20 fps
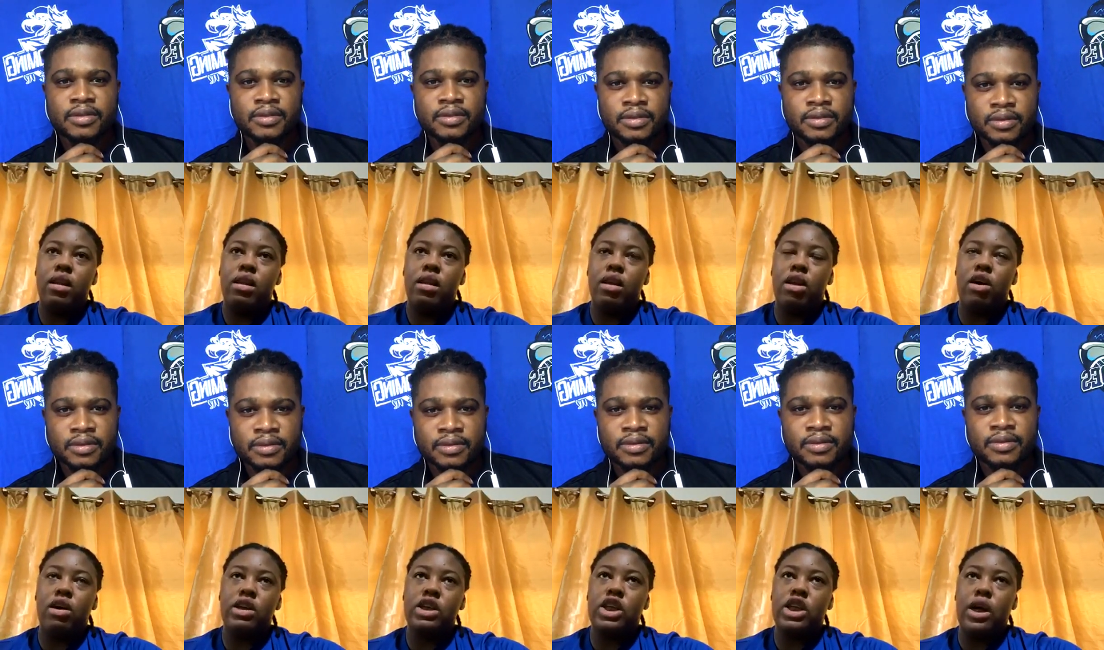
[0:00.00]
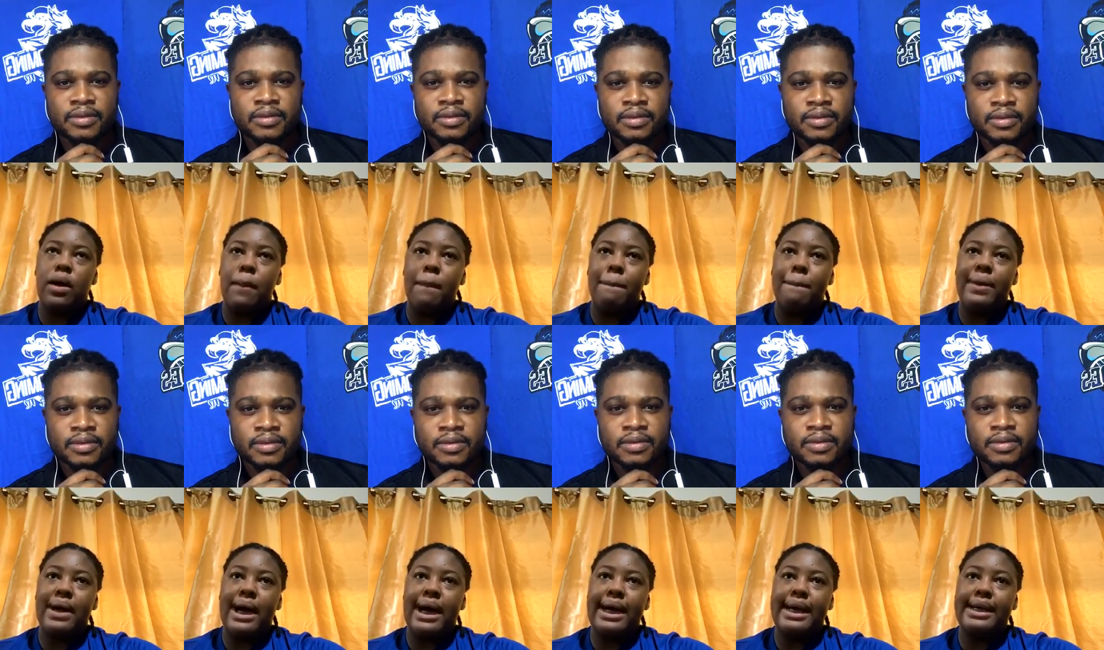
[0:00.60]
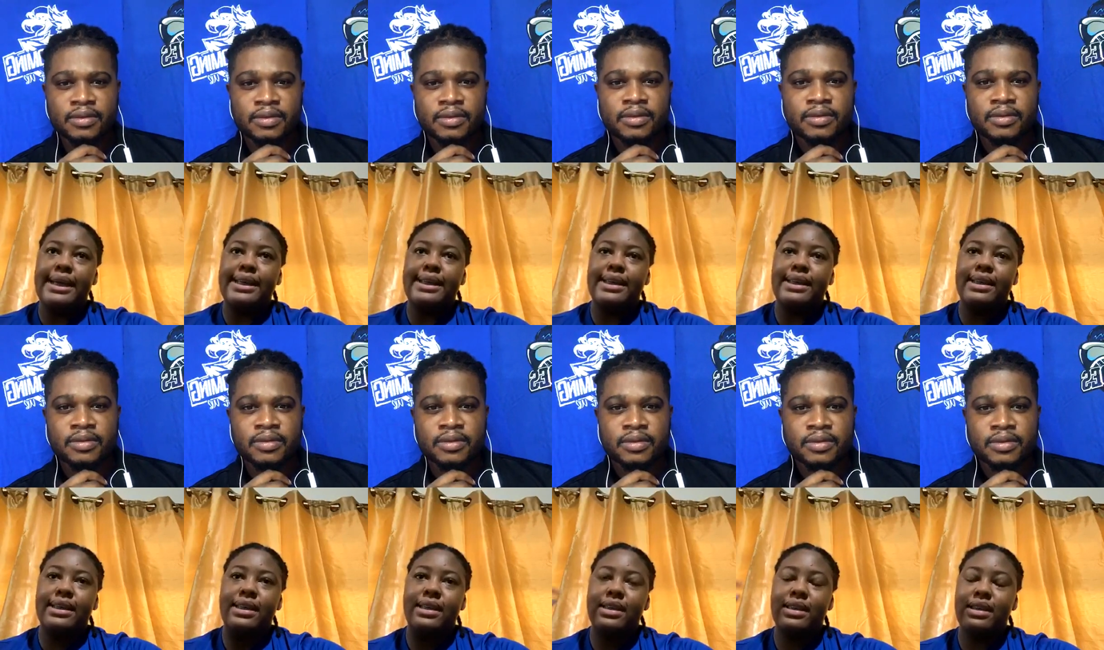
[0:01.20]
Speaker 1: long jump and
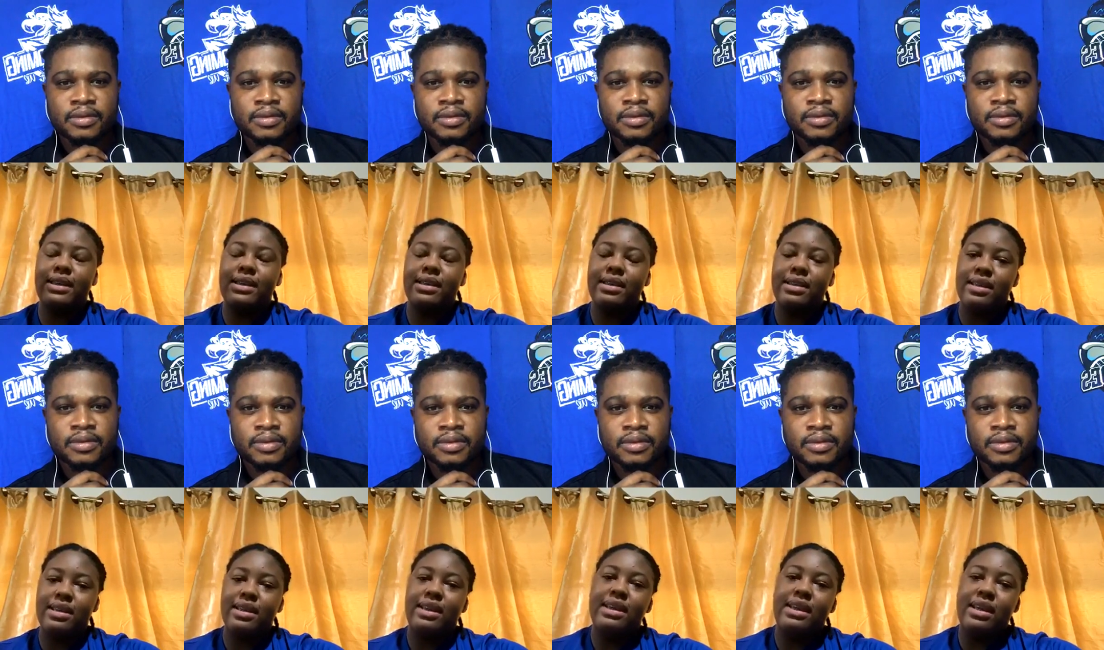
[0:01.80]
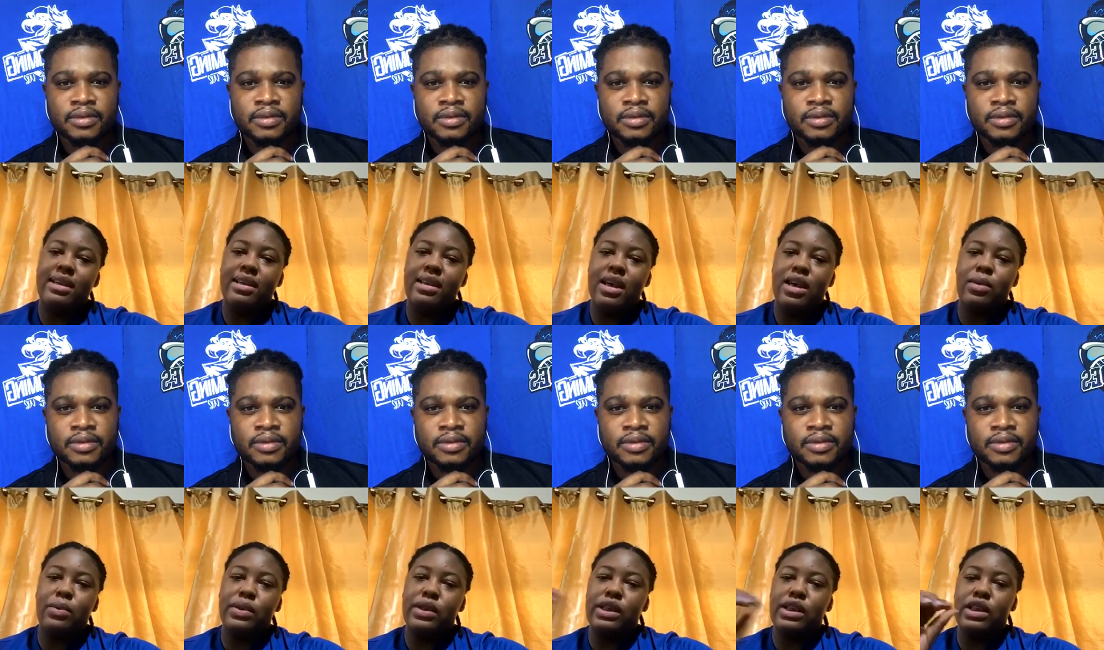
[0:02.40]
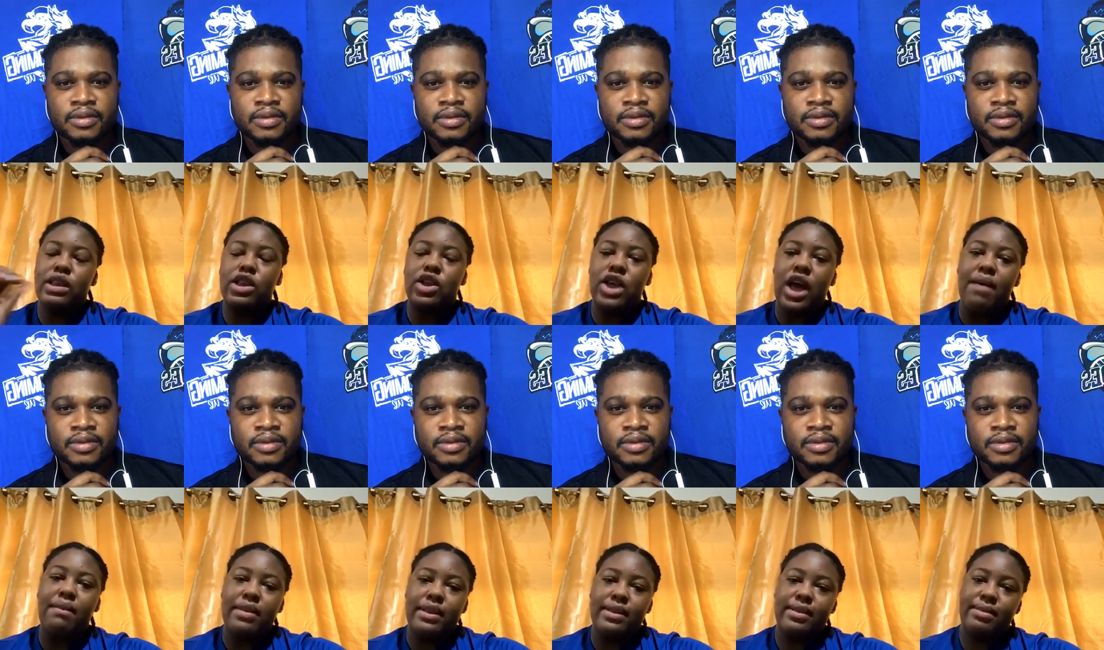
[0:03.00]
it was
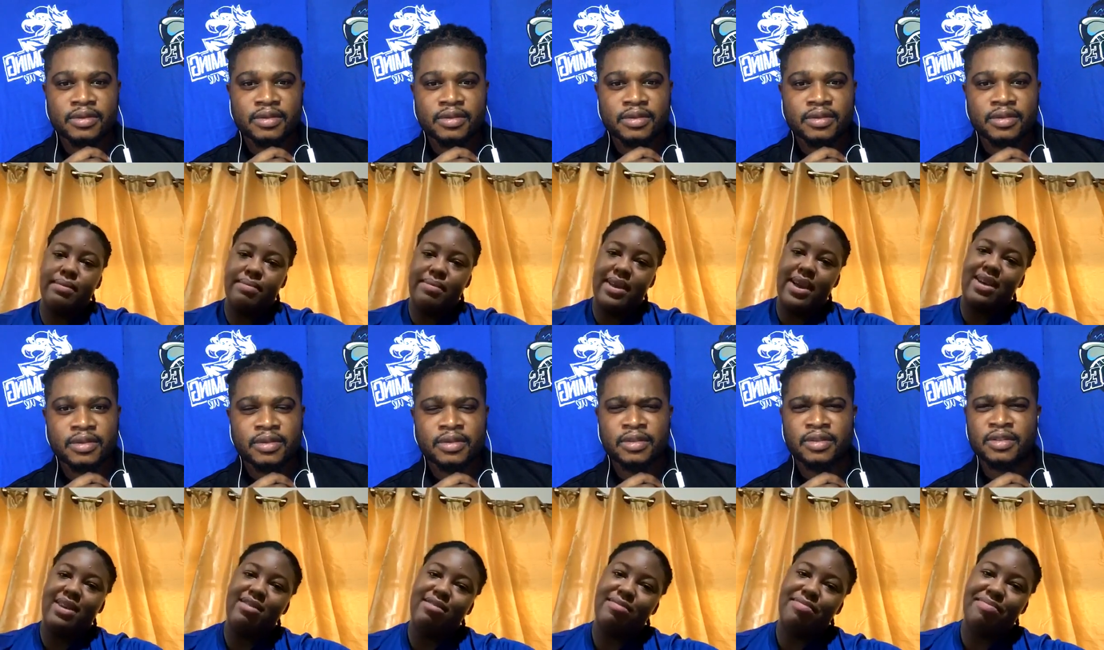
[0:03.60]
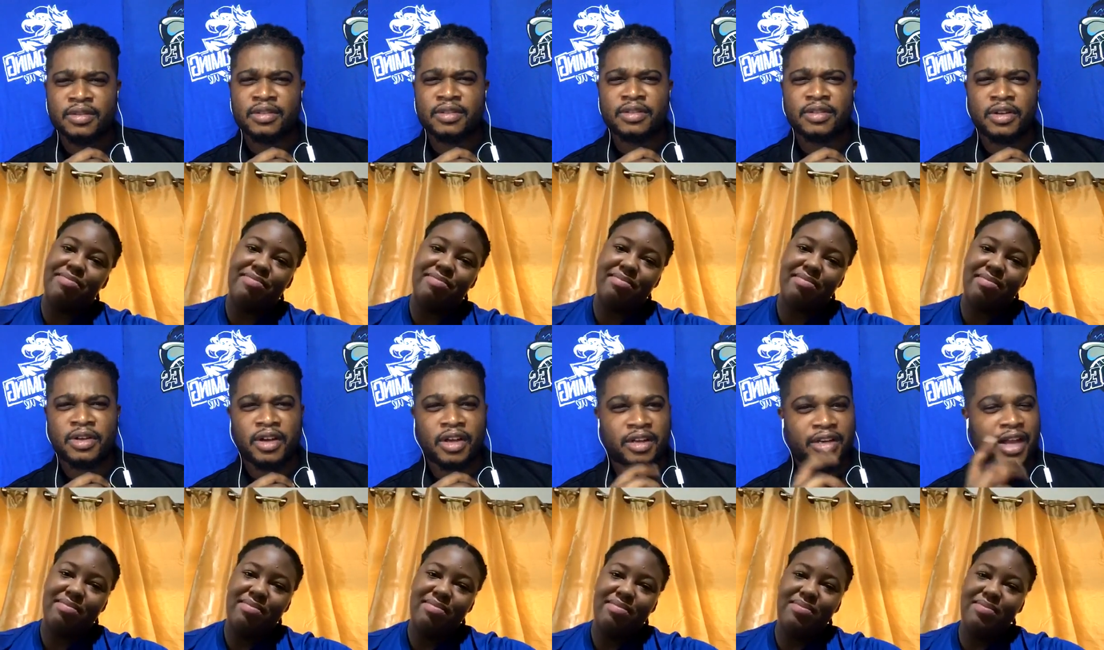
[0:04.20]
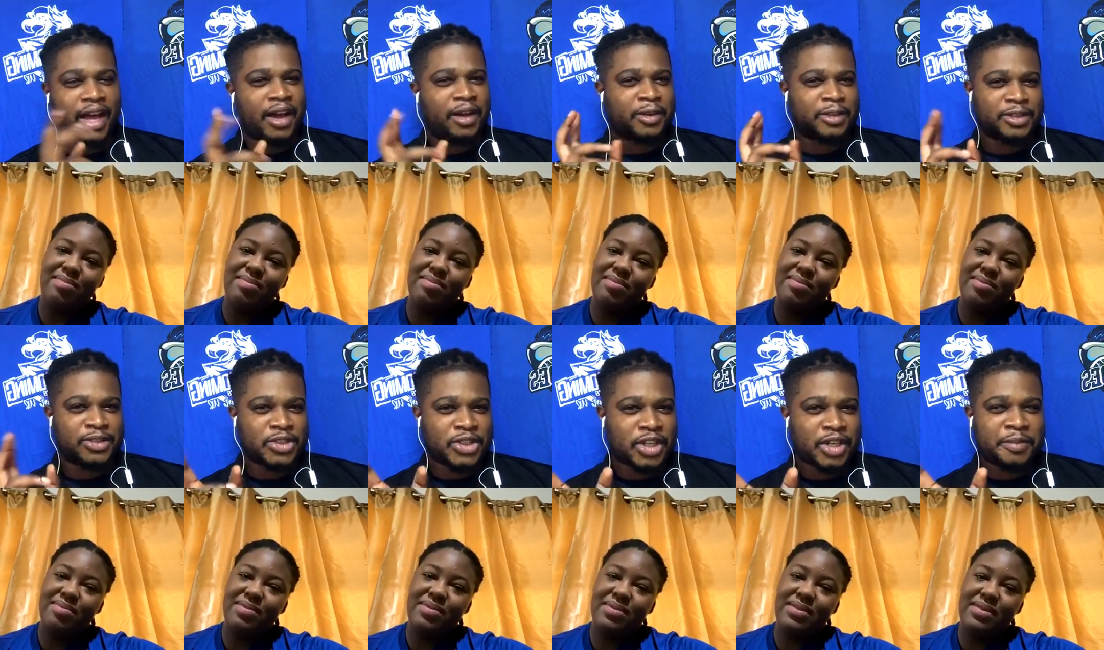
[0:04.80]
javelin yeah.
Speaker 2: Hold on
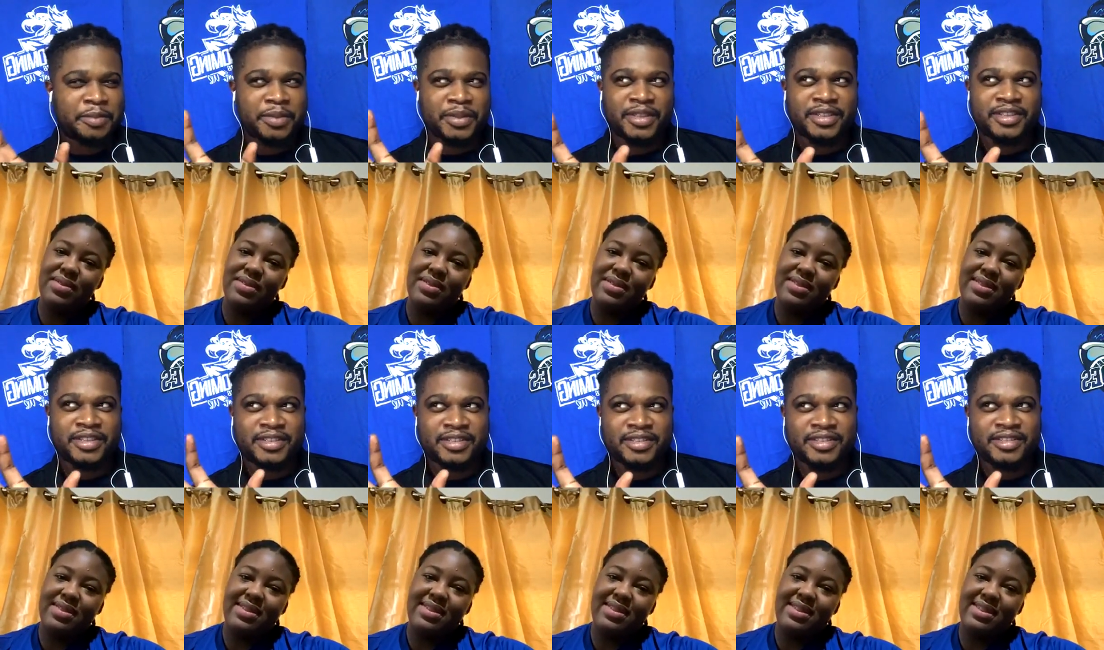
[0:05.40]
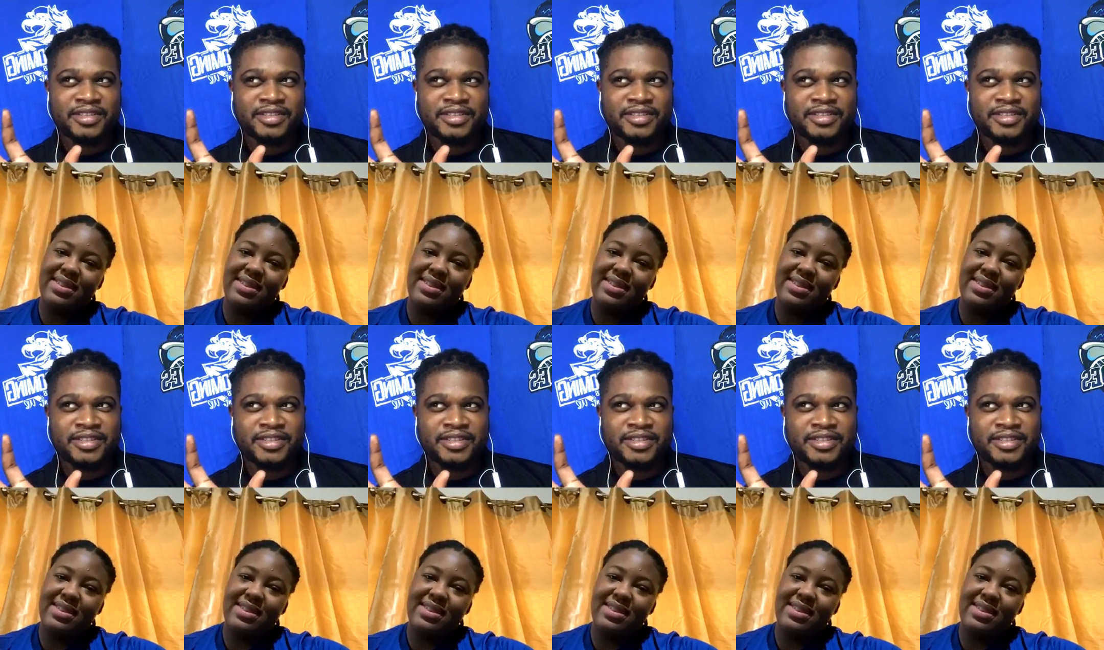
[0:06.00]
now. Shot put,